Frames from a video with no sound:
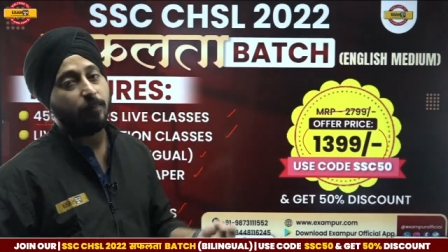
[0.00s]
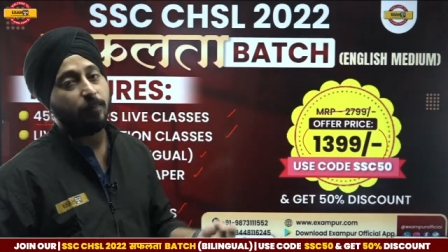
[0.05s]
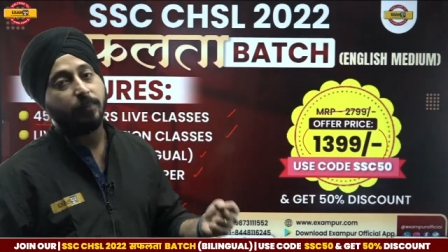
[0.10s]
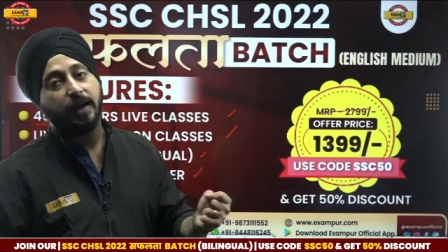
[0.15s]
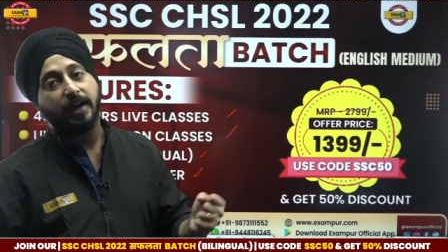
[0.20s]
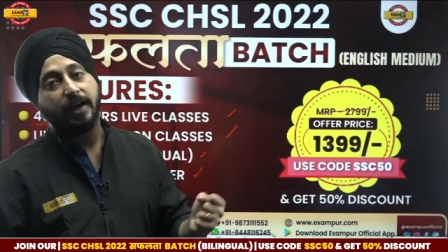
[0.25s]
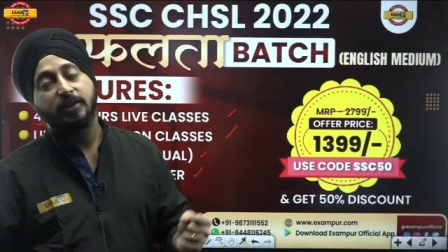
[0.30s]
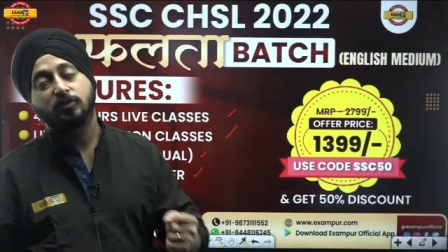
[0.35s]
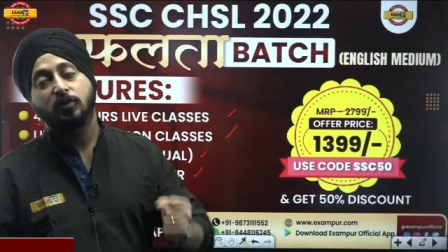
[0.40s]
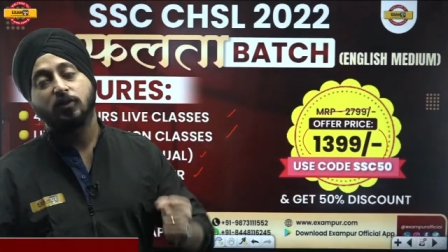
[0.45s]

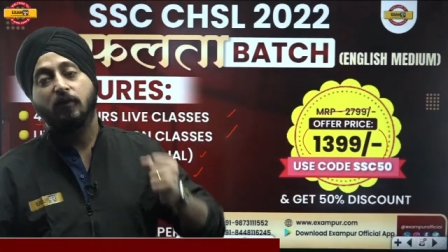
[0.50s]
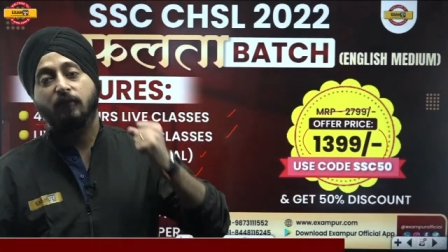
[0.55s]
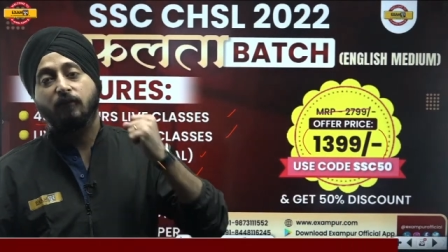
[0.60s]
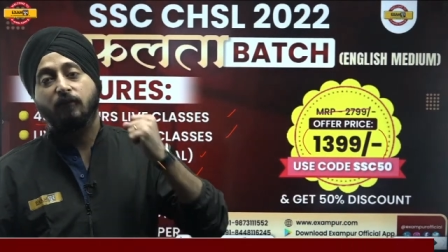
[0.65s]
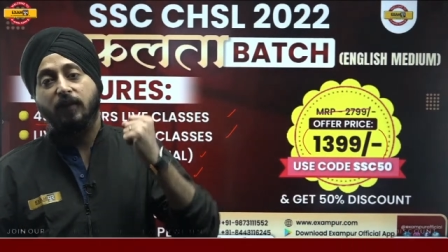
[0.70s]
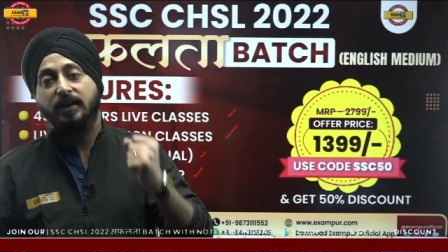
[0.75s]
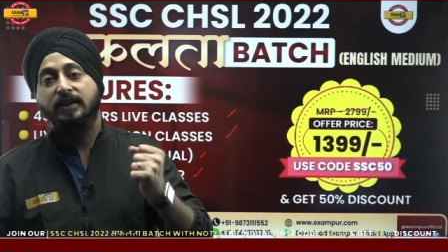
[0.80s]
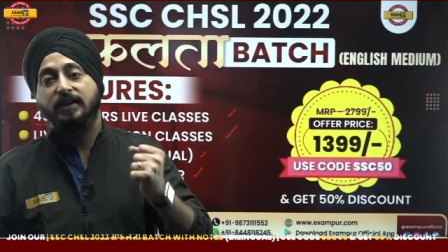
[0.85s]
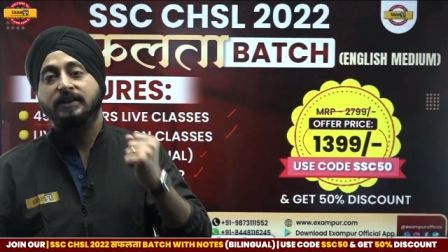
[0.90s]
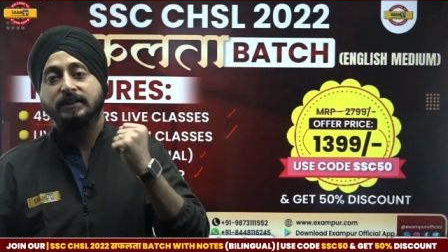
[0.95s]
price of
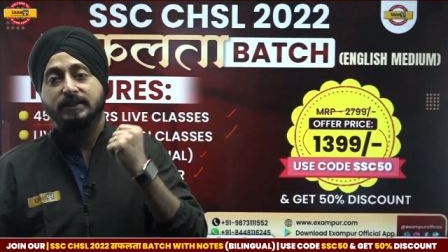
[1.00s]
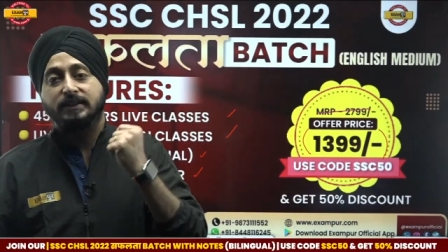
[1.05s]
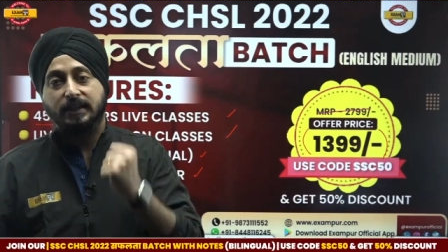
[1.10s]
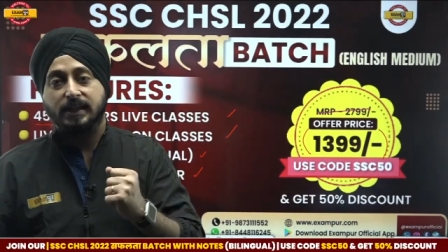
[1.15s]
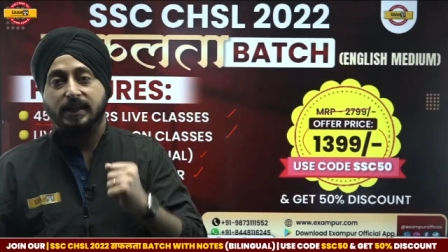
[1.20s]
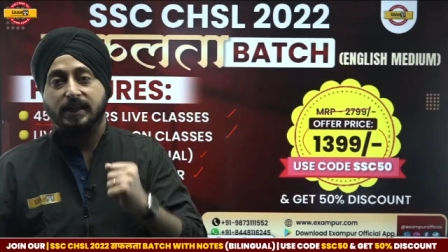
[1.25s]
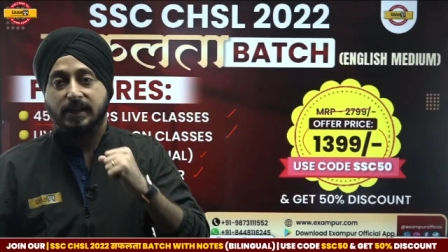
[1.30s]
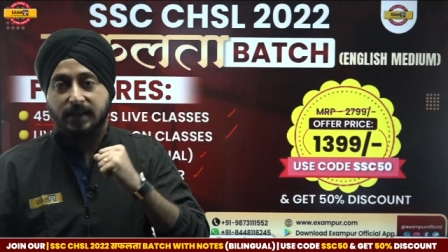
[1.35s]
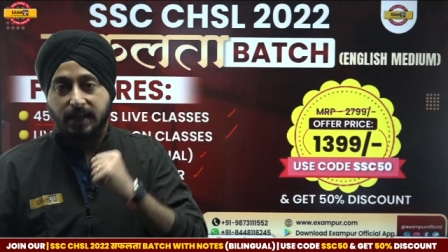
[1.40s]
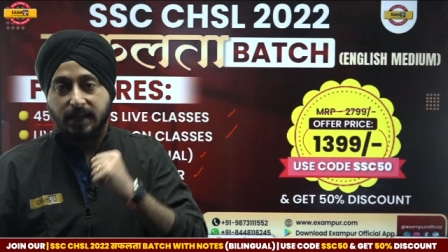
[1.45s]

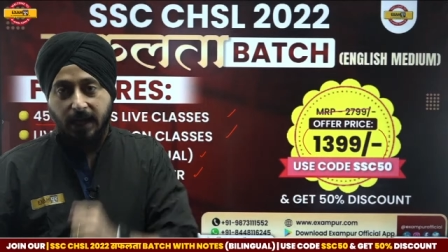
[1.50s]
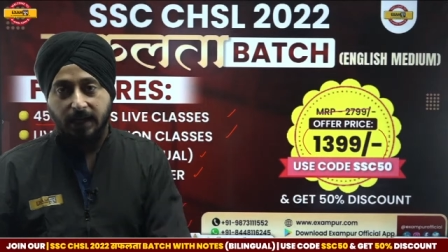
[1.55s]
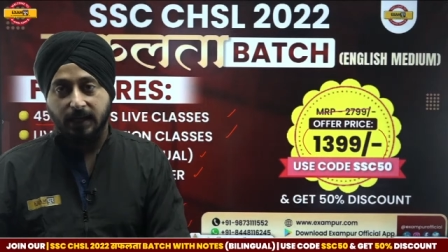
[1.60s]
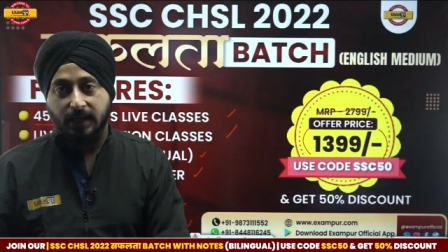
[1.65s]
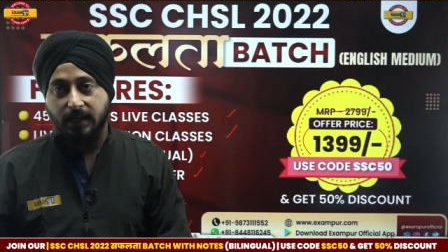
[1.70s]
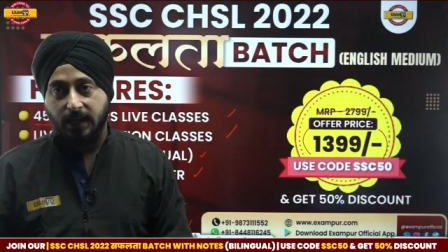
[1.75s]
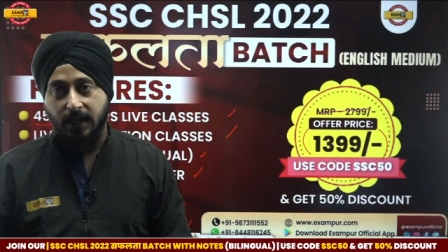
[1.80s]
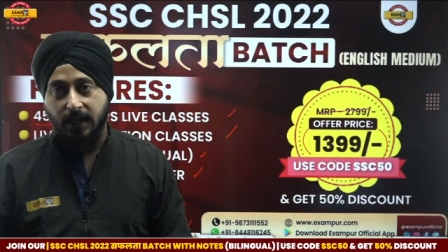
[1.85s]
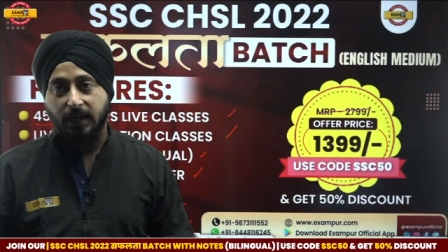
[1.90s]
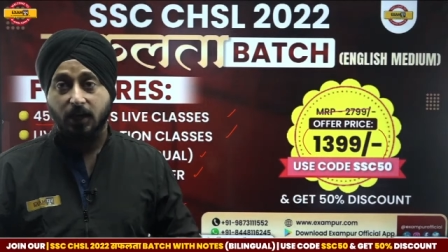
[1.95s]

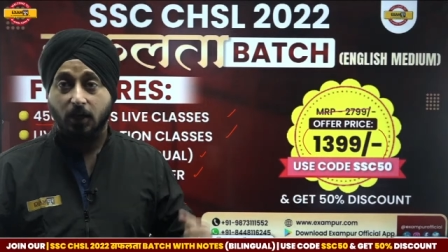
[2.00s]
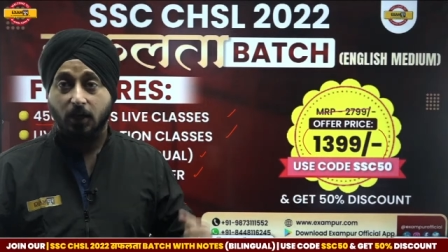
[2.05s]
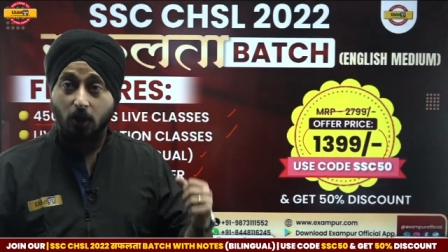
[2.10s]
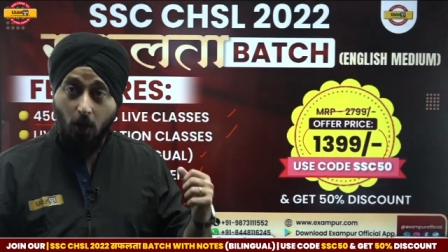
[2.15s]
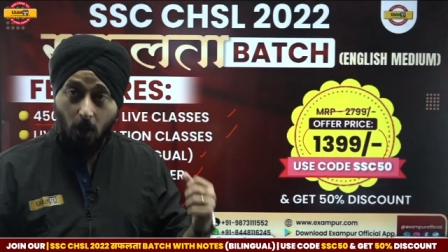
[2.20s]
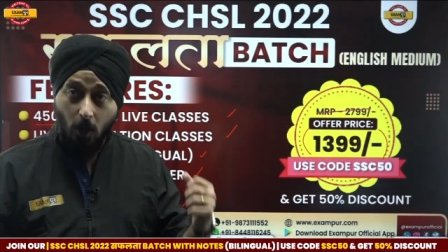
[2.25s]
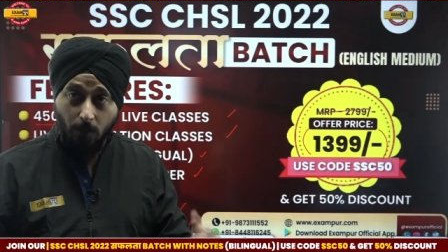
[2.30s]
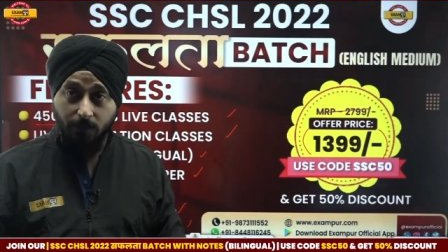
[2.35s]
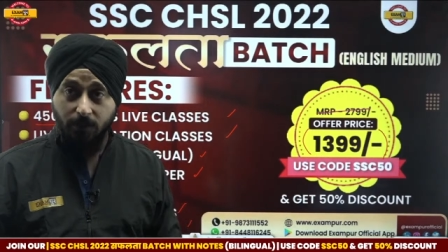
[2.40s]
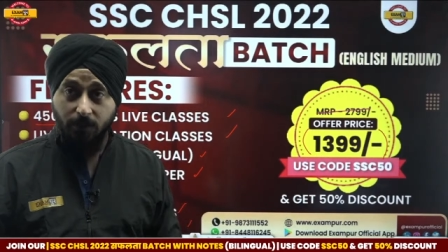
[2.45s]
1399
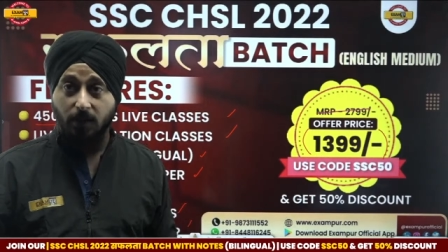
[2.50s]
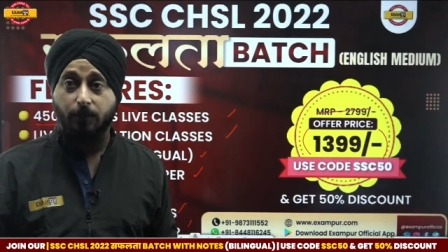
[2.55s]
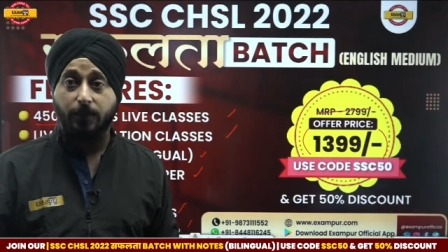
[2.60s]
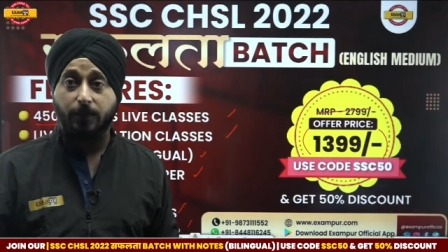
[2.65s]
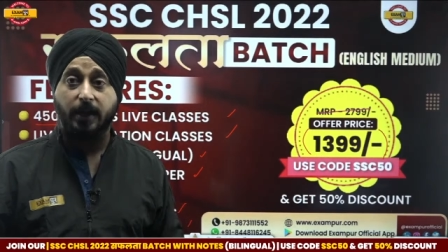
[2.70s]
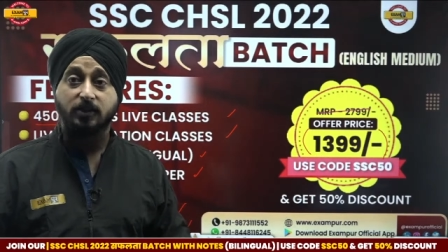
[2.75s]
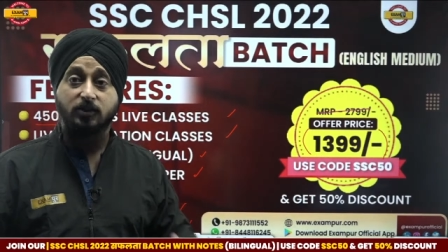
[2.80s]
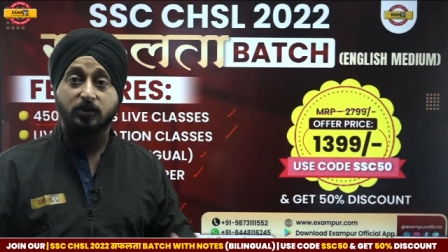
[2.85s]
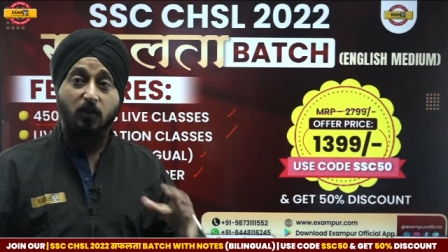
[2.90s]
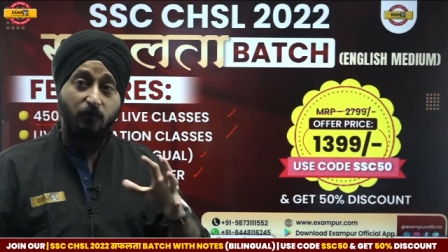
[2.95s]
nominal
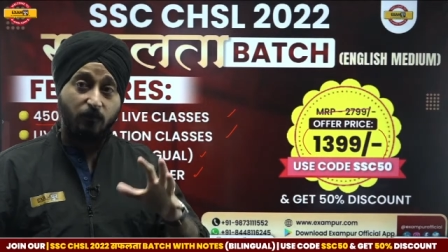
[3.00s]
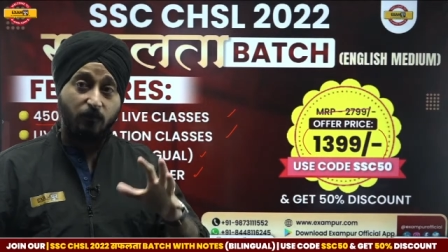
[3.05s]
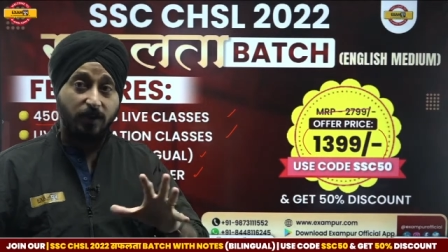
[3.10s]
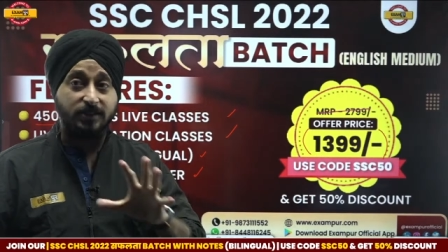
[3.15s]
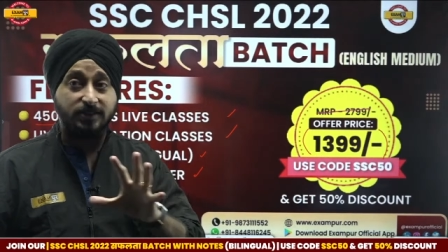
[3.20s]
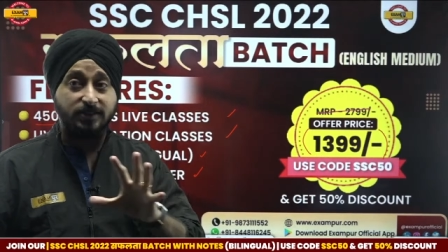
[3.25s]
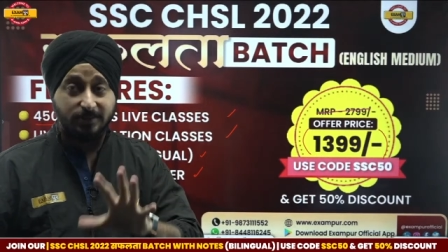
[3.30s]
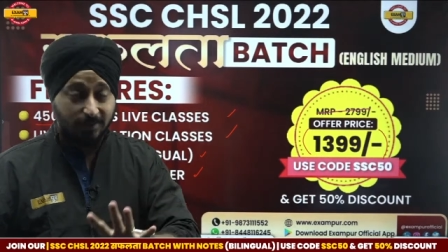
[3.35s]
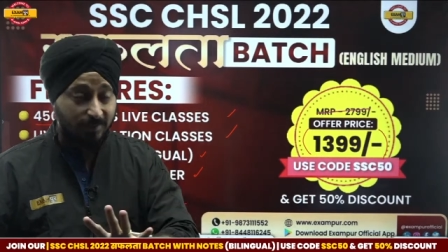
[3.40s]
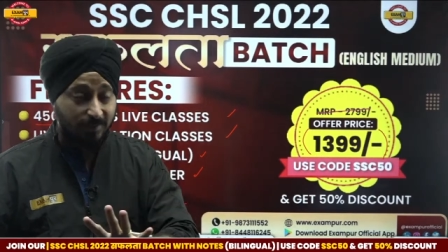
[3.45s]
price of
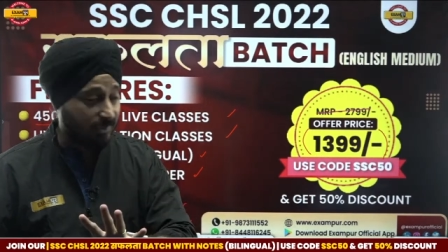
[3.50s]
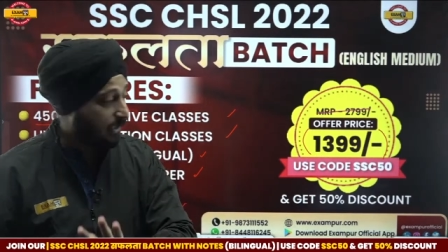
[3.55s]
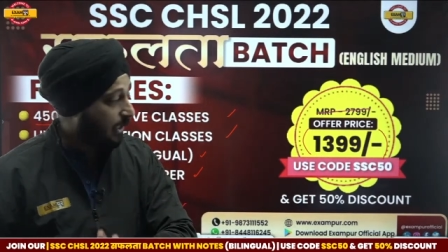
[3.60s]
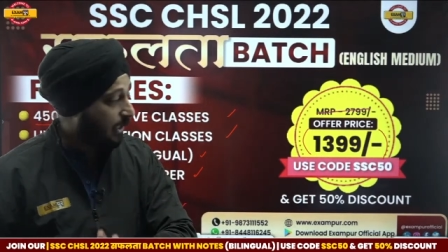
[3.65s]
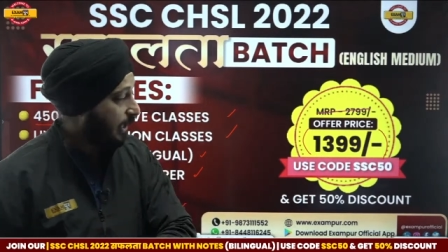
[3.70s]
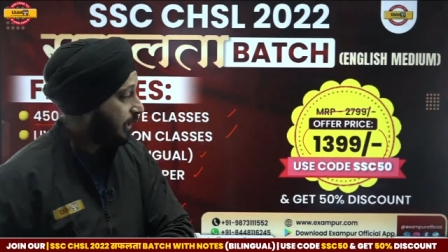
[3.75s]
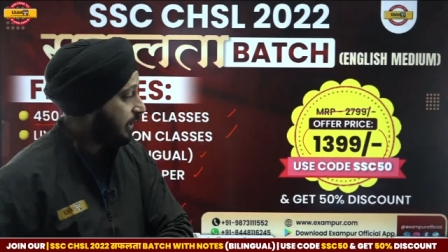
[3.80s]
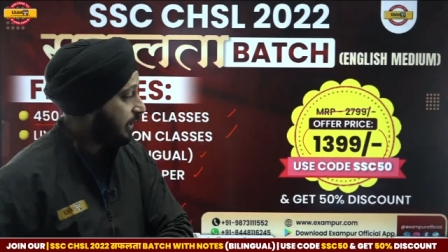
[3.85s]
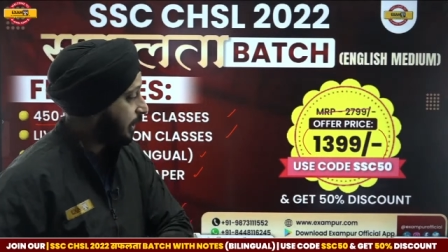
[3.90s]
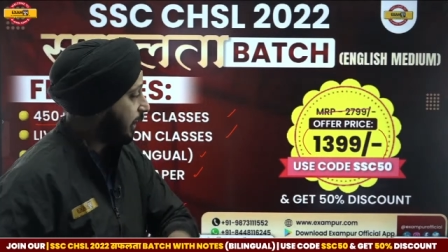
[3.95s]

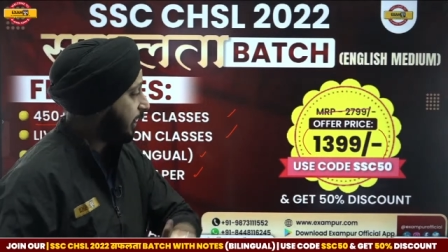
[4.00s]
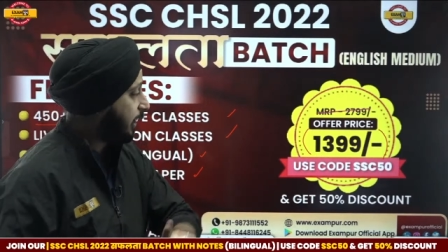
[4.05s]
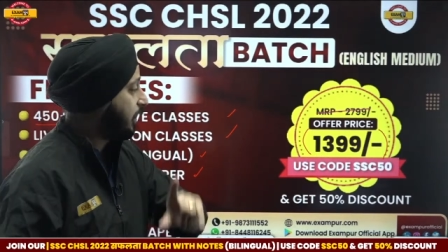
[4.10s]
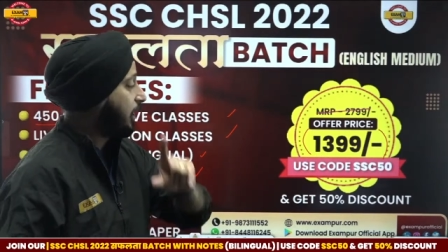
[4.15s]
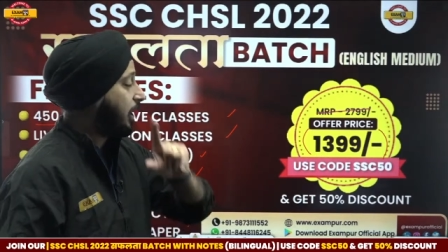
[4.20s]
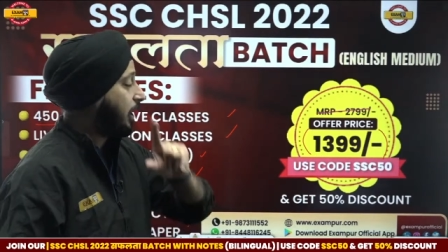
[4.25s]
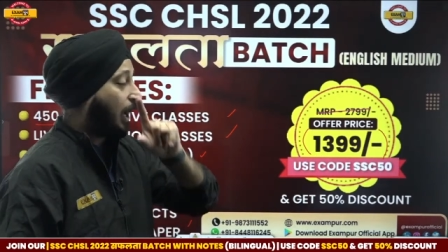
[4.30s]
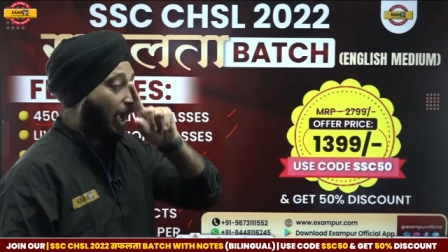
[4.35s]
1399